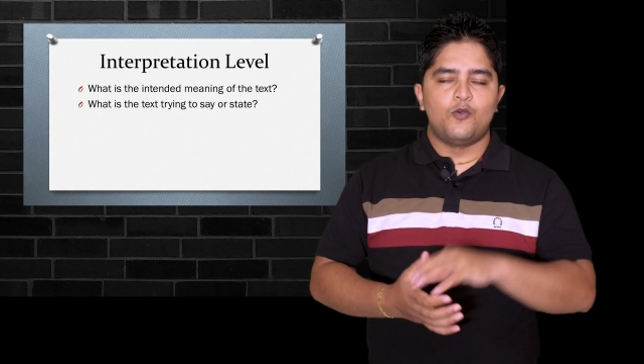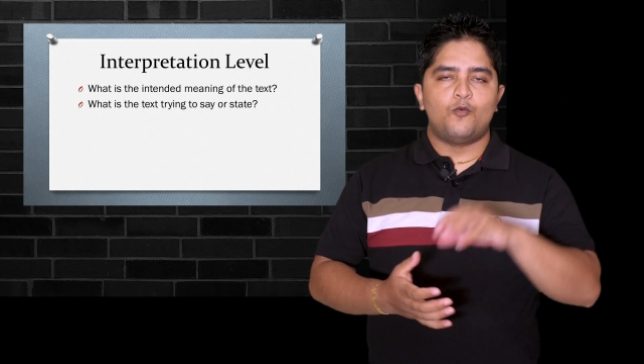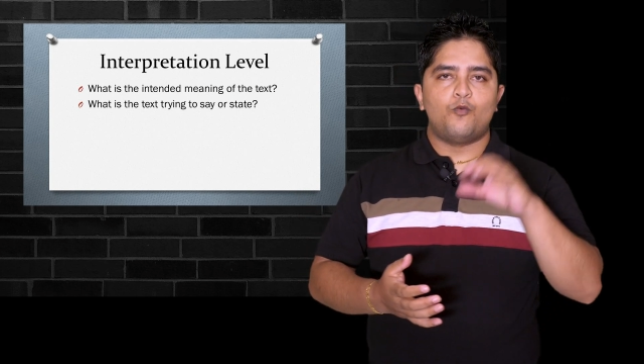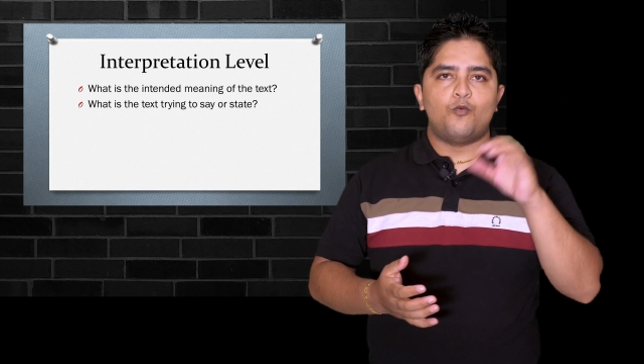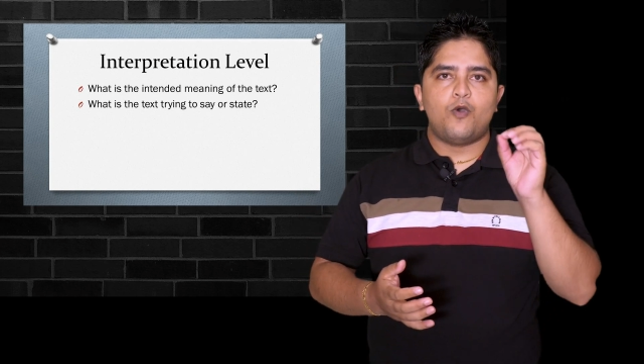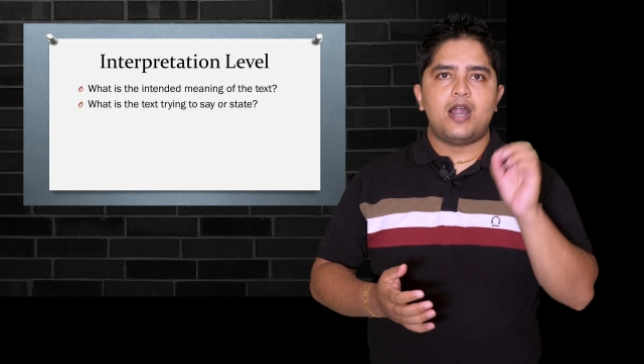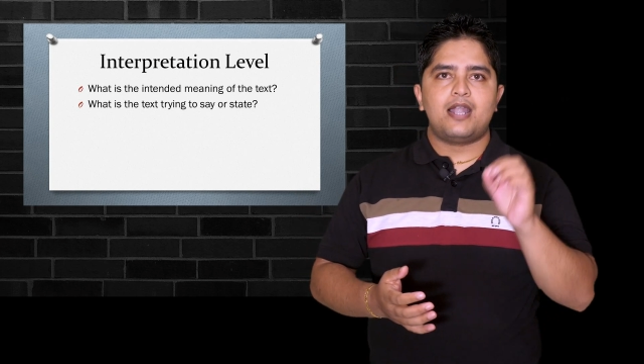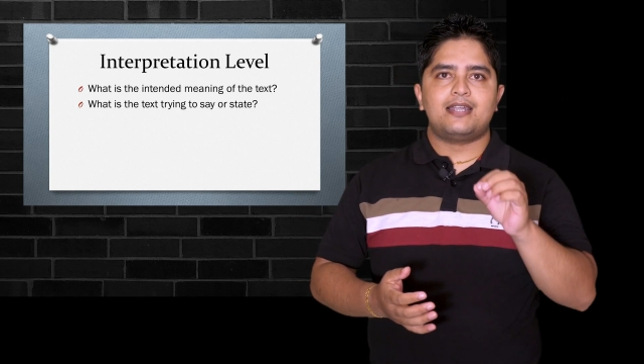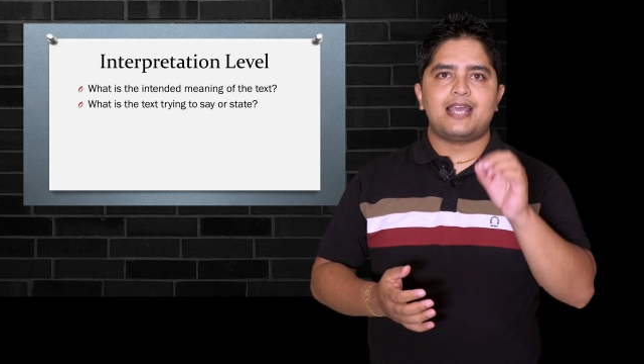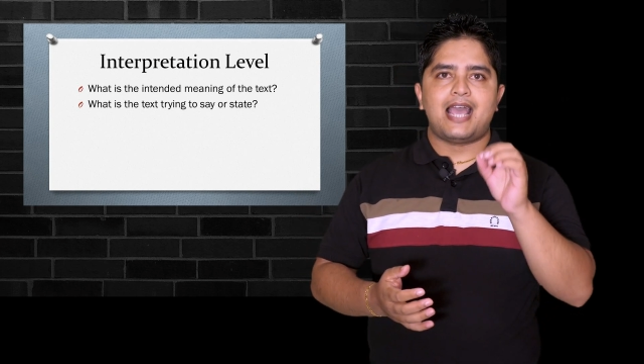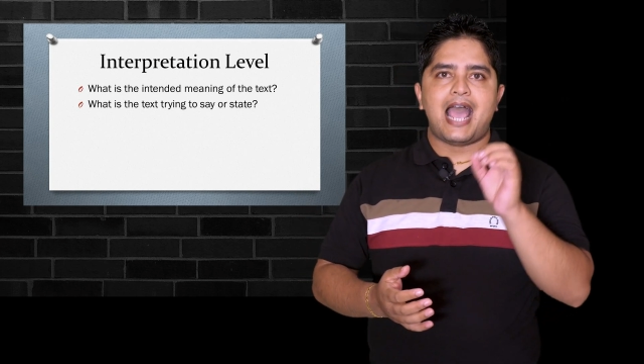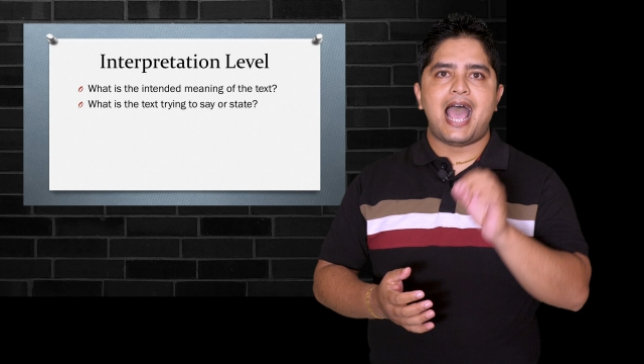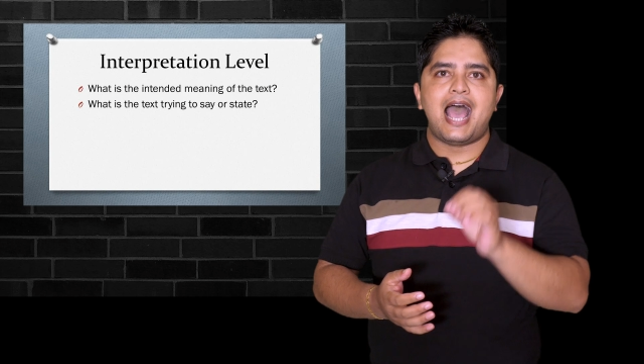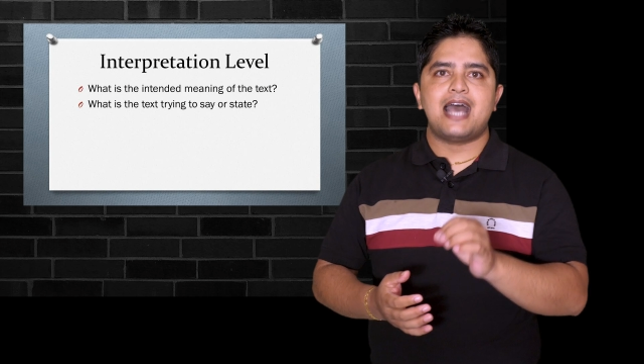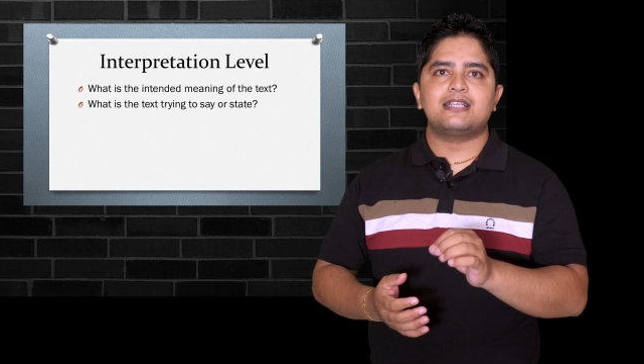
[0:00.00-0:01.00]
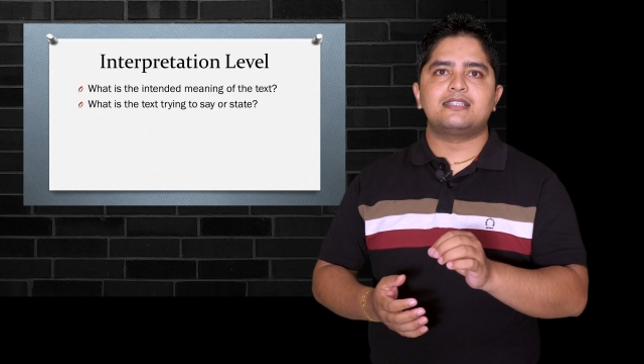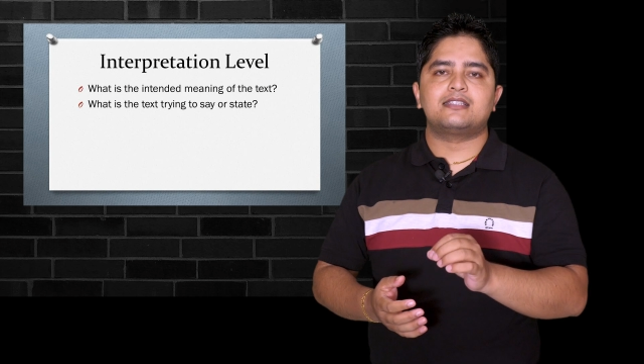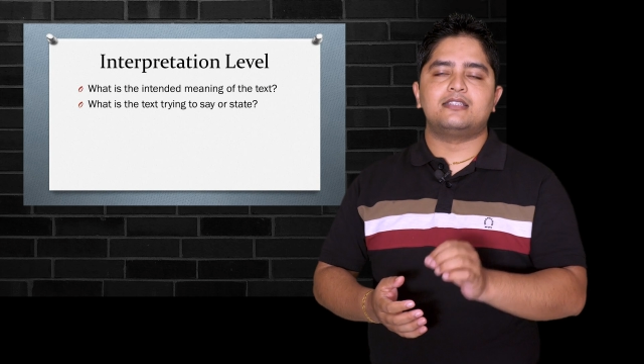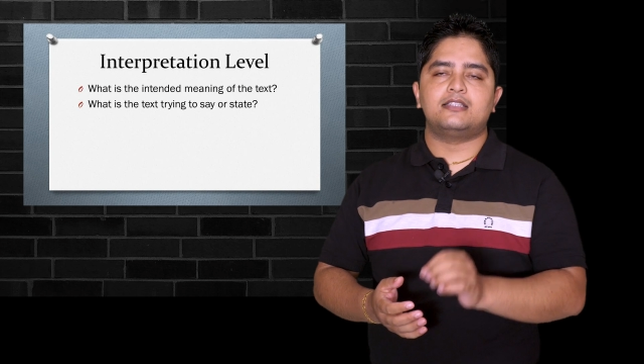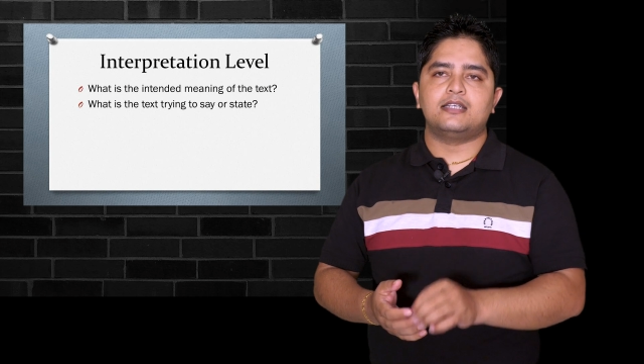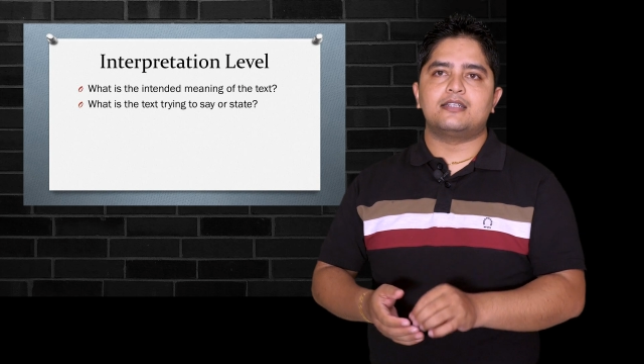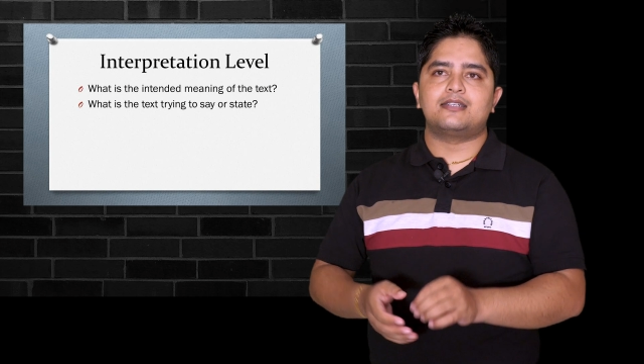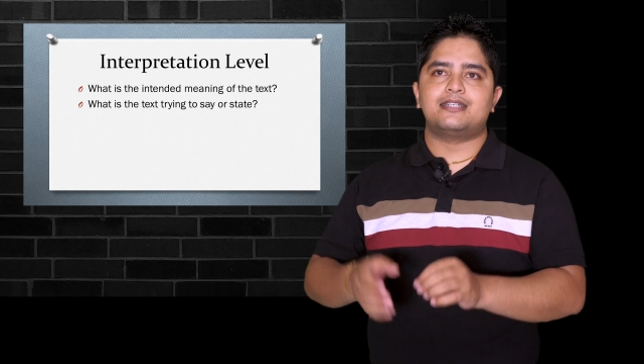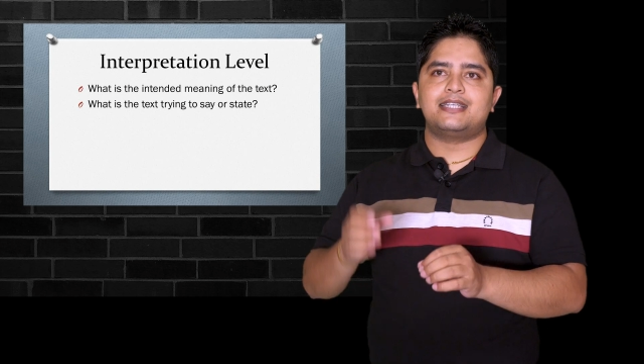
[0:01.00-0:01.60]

what has the